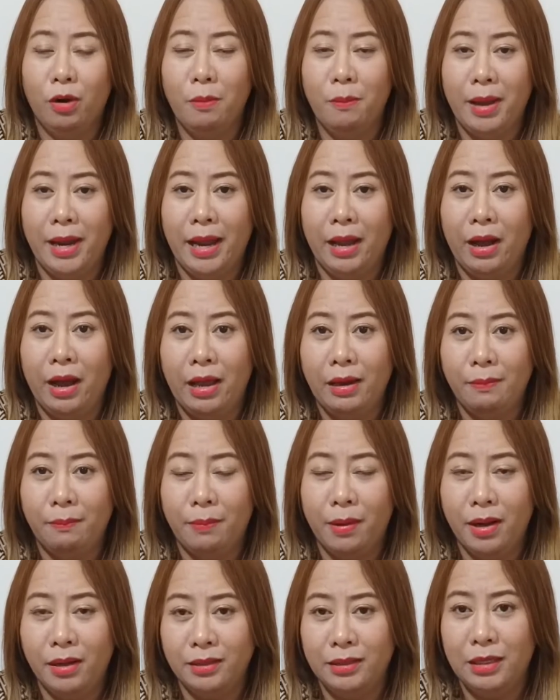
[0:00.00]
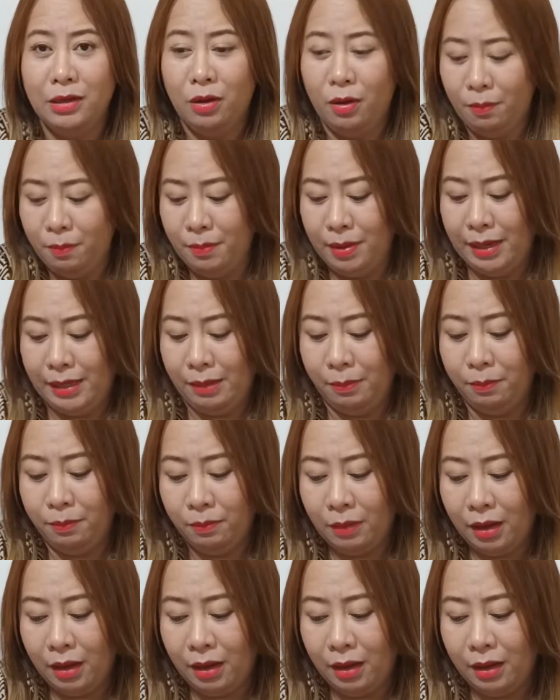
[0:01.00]
for my unboxing of my
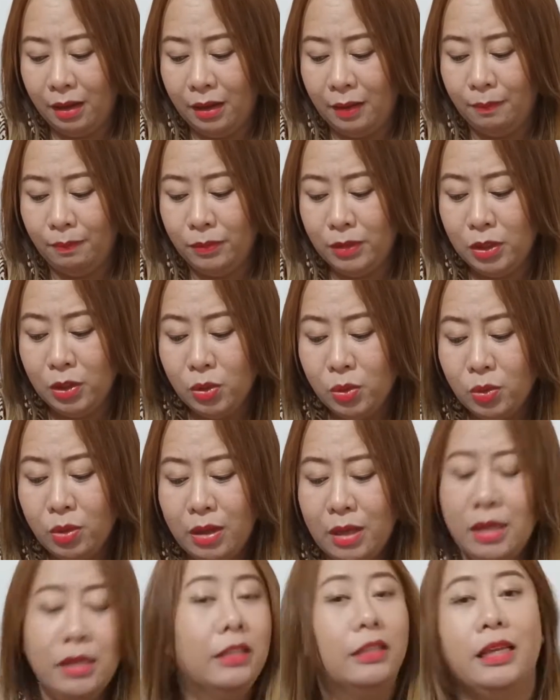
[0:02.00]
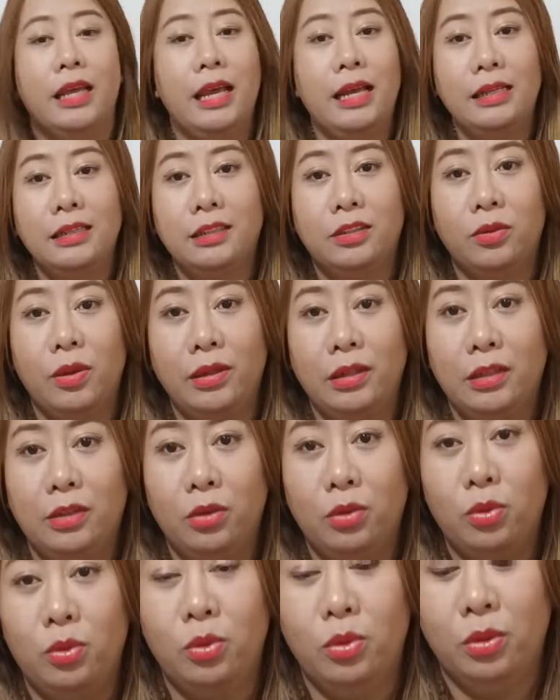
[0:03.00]
new
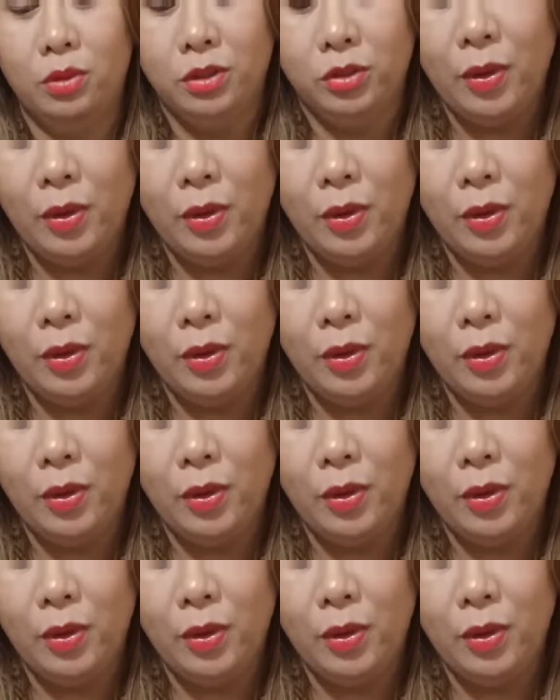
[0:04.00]
S22